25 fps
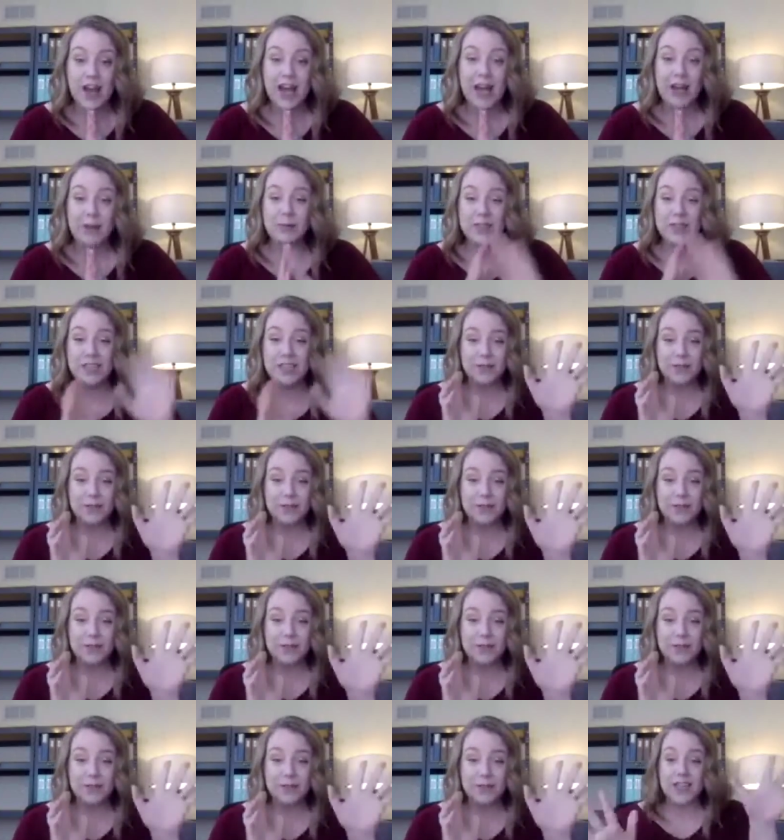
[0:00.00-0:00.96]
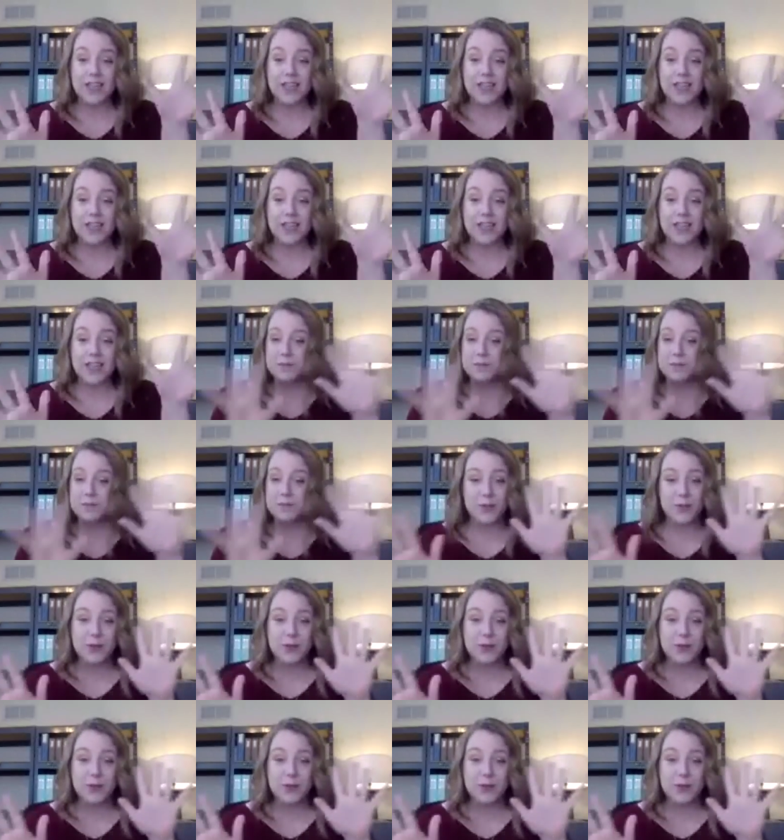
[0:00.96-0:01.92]
I will definitely
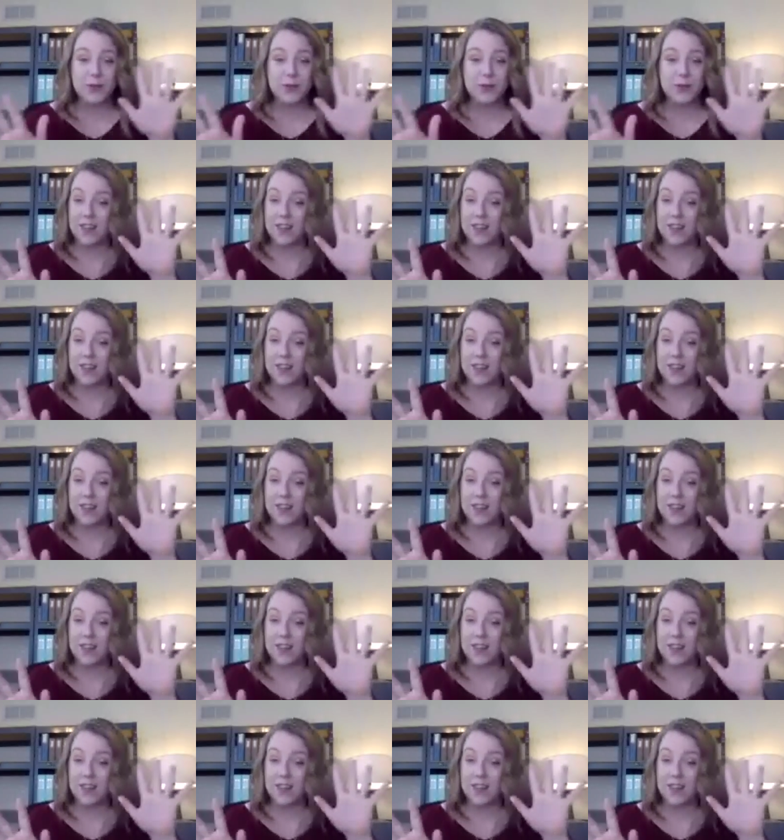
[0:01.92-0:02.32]
do something.